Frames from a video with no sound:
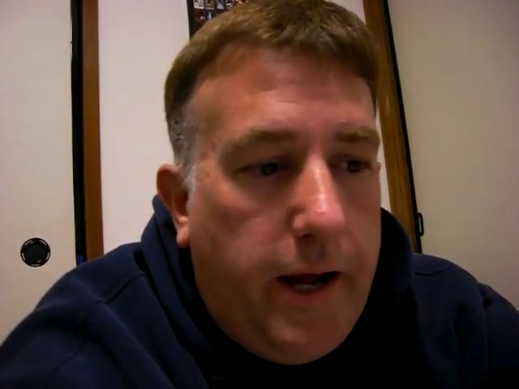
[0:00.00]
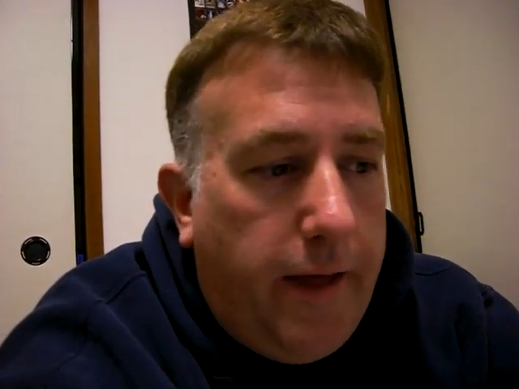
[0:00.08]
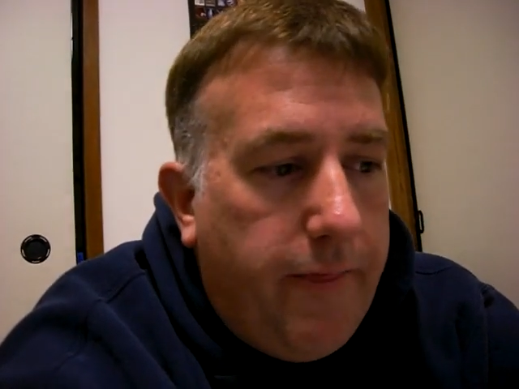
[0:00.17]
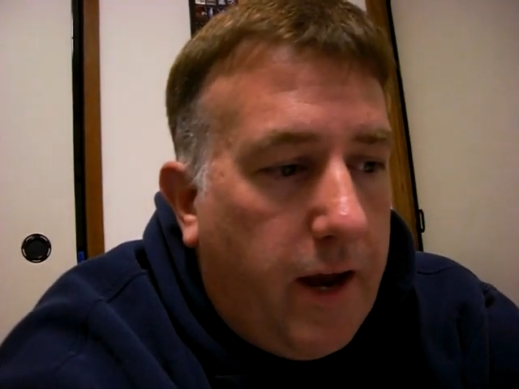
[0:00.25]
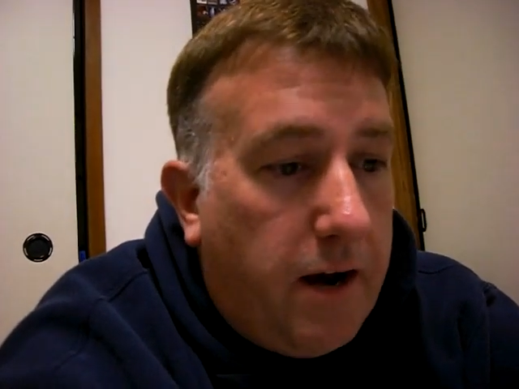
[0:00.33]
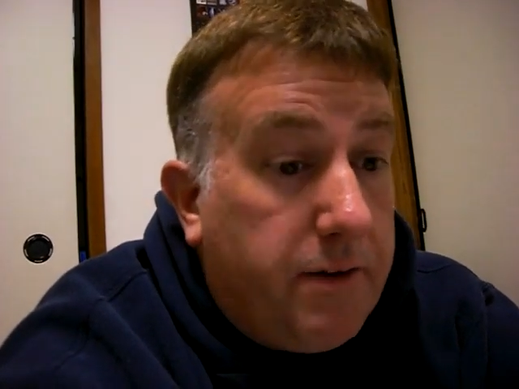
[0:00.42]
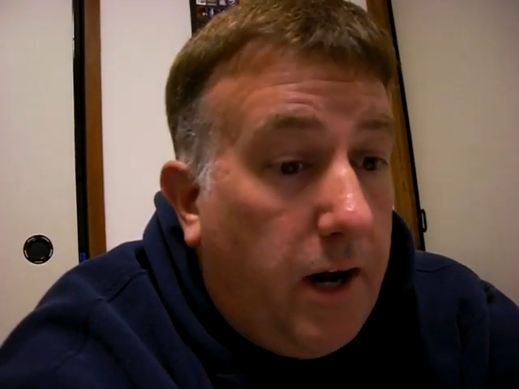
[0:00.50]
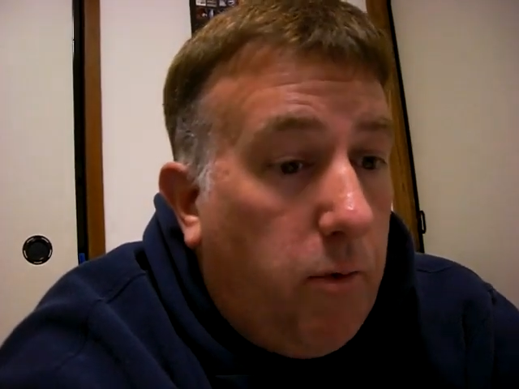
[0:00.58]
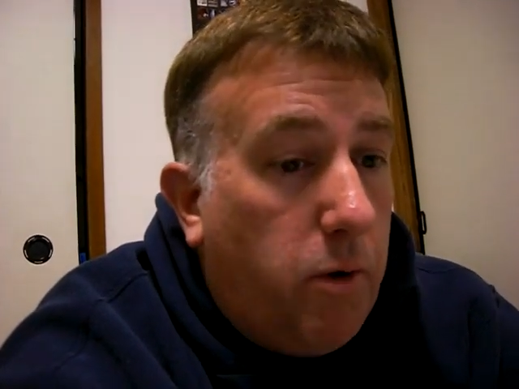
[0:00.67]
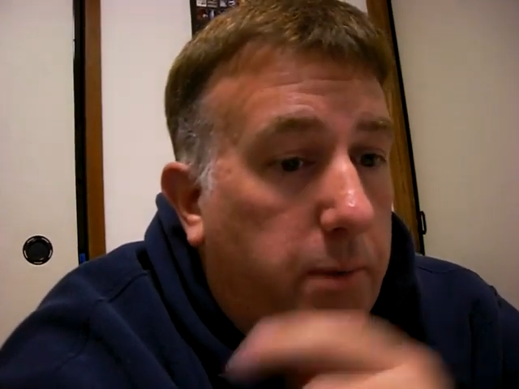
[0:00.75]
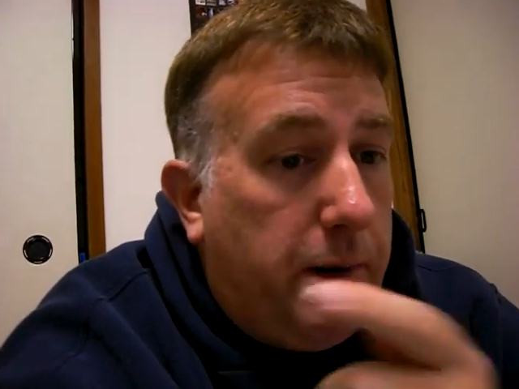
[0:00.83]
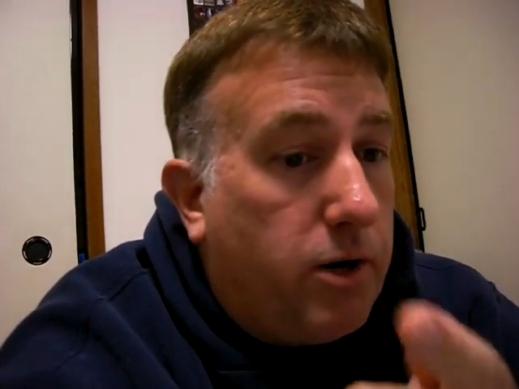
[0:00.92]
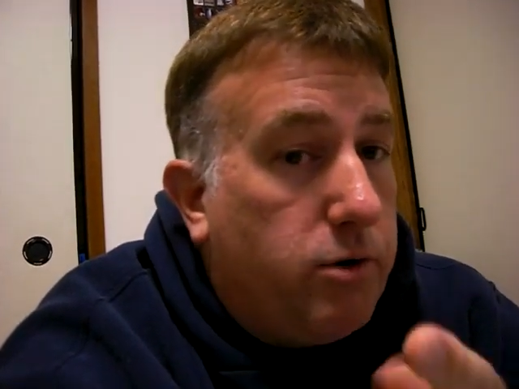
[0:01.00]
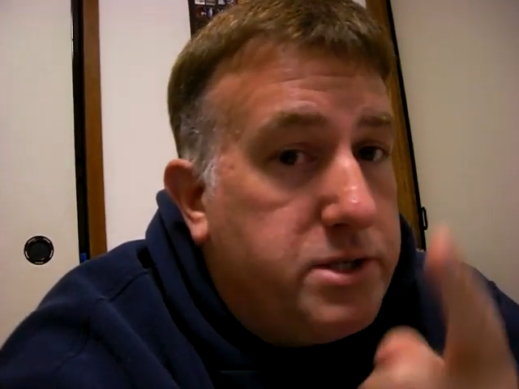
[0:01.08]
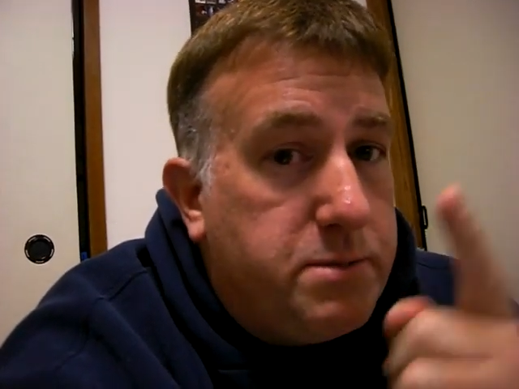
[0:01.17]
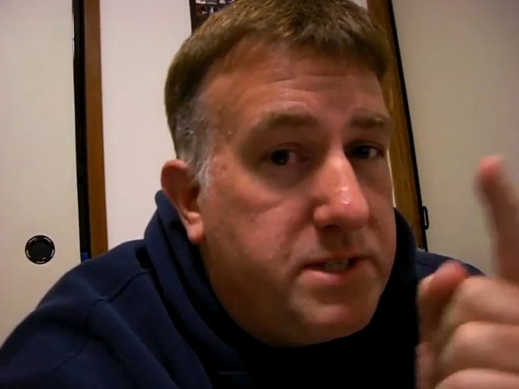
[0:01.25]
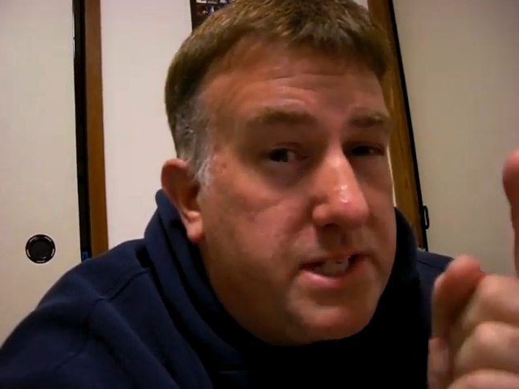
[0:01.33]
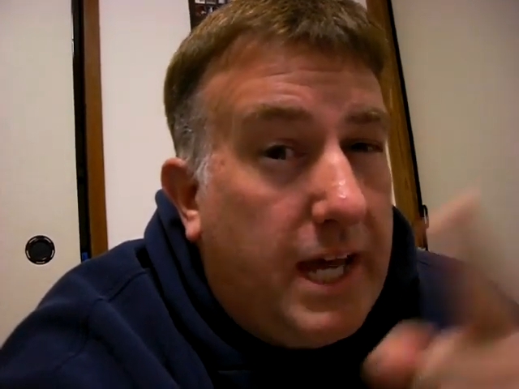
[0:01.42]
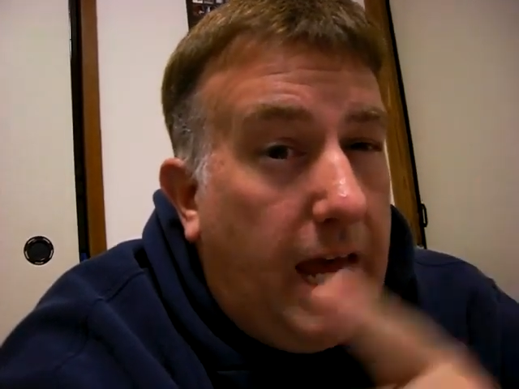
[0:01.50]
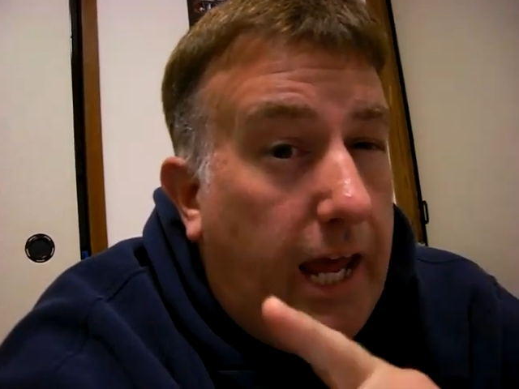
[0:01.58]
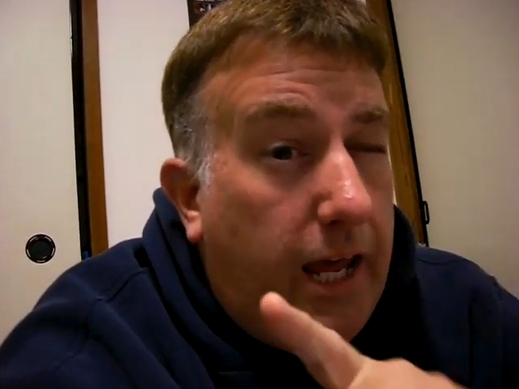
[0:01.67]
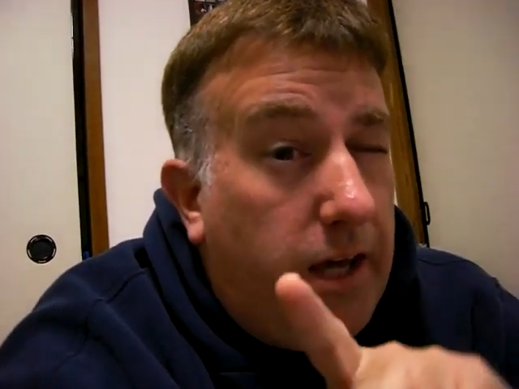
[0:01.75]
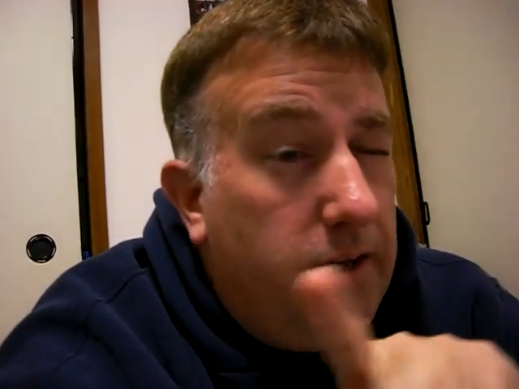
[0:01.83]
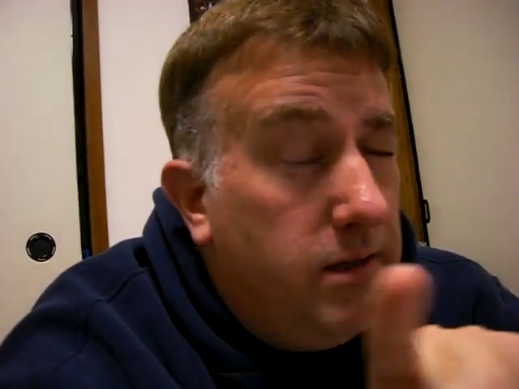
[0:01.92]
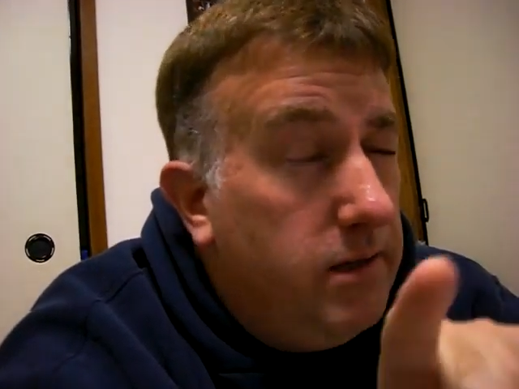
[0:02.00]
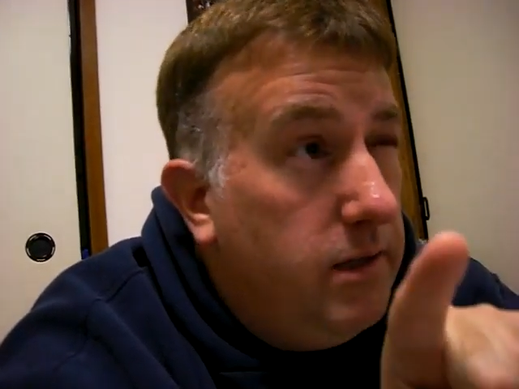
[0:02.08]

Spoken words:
And then I've got one about Christmas cake,